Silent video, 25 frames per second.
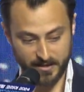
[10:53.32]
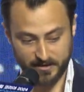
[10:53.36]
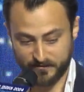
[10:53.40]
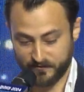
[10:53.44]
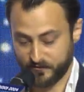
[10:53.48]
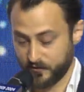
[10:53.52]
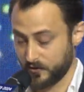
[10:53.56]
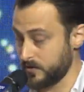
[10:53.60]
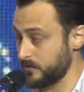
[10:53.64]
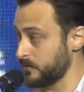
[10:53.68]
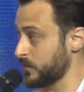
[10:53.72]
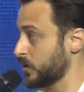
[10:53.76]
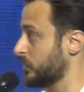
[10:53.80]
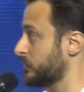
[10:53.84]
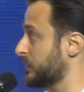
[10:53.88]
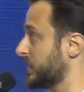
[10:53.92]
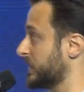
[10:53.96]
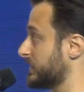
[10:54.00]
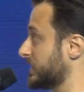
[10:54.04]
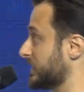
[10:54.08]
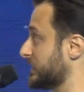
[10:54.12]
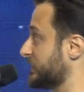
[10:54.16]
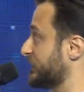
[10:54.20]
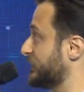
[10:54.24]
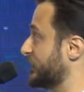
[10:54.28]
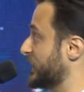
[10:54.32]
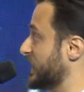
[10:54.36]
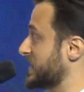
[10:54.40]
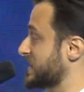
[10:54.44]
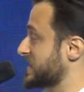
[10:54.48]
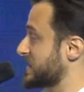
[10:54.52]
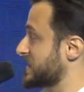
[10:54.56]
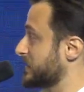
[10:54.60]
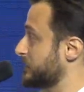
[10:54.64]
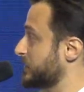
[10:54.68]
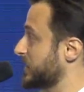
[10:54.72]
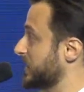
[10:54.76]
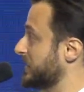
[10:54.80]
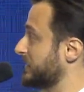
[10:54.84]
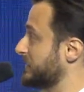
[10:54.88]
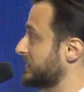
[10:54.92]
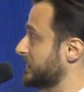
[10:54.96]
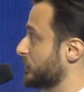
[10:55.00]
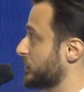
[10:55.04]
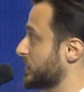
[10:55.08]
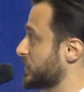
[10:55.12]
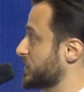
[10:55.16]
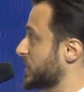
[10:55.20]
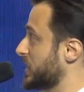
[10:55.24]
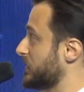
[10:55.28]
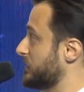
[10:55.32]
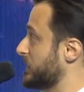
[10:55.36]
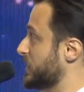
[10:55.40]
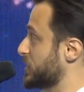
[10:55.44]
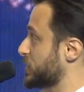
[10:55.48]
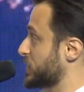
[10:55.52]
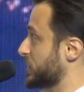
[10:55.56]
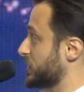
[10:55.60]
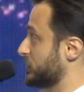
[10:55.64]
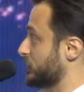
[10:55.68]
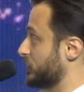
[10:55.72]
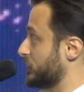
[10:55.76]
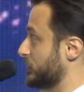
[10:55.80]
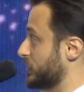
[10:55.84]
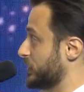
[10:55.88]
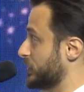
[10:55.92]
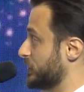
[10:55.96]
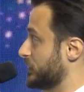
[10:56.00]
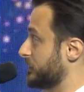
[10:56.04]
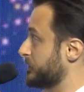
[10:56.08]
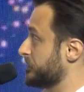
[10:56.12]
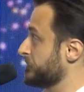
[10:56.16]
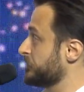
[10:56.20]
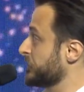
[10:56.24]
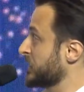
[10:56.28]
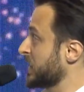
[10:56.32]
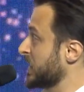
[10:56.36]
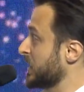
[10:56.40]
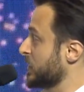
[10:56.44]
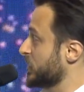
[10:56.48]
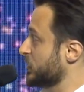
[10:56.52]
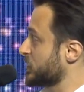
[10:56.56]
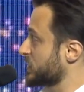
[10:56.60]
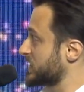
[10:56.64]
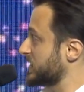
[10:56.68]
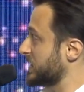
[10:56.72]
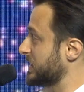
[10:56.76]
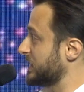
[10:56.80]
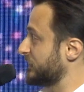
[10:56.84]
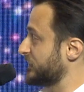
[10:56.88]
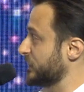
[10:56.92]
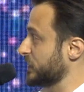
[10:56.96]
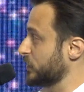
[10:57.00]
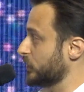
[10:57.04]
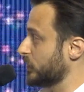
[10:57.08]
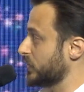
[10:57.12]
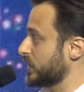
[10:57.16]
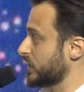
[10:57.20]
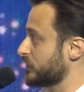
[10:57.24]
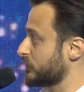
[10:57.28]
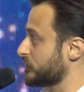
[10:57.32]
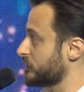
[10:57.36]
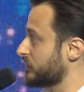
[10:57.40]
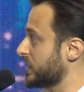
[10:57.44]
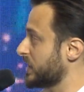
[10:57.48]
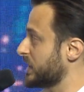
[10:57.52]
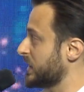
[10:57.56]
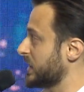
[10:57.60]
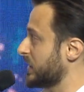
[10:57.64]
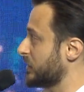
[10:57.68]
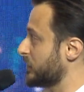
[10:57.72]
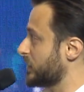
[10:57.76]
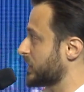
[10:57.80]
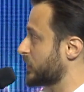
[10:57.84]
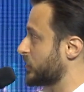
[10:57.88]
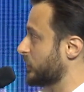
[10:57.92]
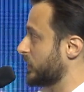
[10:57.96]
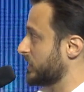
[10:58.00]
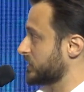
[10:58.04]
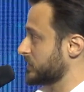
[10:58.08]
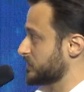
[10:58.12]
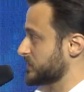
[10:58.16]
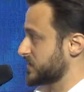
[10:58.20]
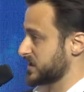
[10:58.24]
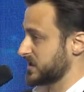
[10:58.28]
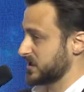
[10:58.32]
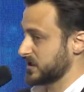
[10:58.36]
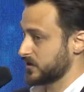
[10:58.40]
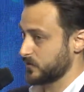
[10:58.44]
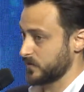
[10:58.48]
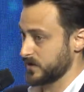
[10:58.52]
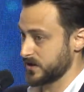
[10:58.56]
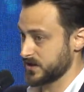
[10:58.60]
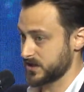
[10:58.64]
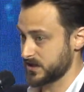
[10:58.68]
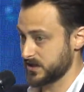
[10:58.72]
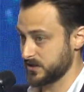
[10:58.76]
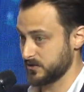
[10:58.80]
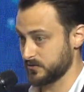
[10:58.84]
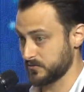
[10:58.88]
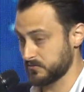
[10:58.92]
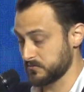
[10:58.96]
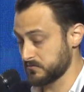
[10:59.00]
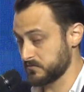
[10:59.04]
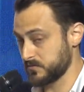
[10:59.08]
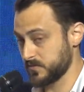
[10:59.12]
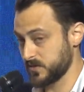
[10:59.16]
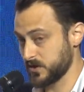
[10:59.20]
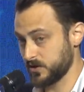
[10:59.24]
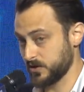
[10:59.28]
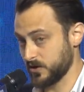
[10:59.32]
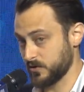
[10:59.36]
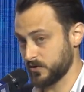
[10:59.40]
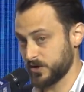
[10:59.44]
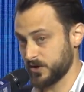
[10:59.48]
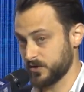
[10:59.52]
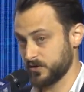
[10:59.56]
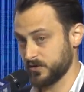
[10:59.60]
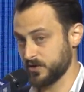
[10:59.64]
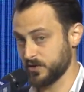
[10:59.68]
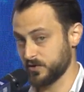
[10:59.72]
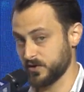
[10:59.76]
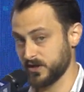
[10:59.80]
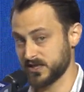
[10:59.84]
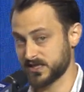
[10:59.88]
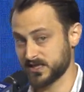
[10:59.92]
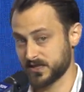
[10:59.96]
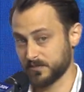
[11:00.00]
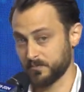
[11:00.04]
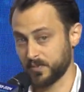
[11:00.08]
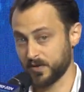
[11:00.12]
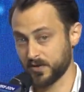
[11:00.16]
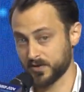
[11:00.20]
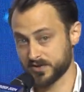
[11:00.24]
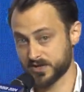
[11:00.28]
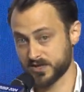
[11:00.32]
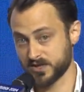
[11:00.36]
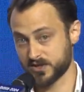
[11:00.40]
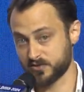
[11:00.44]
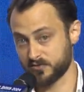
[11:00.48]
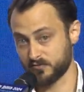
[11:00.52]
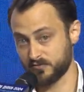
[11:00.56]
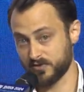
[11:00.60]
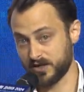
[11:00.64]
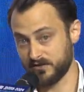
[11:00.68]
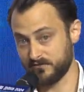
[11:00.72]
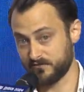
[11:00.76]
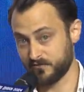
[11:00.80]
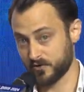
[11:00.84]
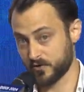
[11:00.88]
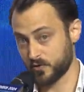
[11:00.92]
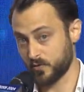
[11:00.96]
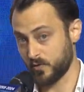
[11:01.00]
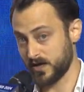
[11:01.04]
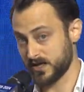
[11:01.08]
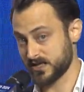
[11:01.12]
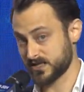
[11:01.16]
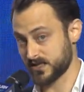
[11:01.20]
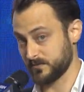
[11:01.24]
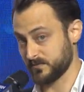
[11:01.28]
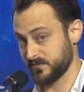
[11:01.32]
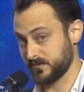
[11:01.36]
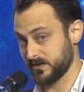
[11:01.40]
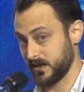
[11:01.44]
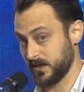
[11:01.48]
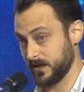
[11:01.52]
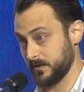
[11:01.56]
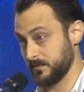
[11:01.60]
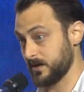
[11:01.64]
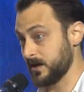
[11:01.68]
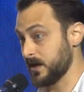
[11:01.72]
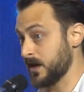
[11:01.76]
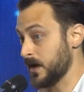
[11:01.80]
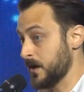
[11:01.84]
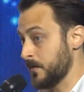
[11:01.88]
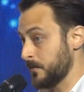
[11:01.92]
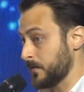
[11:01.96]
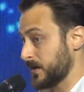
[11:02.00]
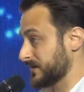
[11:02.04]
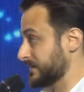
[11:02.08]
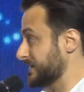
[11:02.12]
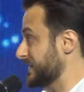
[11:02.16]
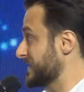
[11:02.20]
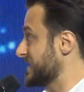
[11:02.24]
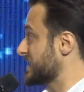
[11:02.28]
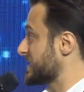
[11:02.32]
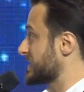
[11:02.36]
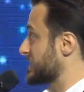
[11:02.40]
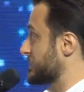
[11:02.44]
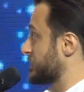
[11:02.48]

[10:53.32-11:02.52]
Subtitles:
for a moment, at phase stability, which I mentioned earlier. You see, if you want to run now a quantum sequence, you need some pulses to run for quite some time. But these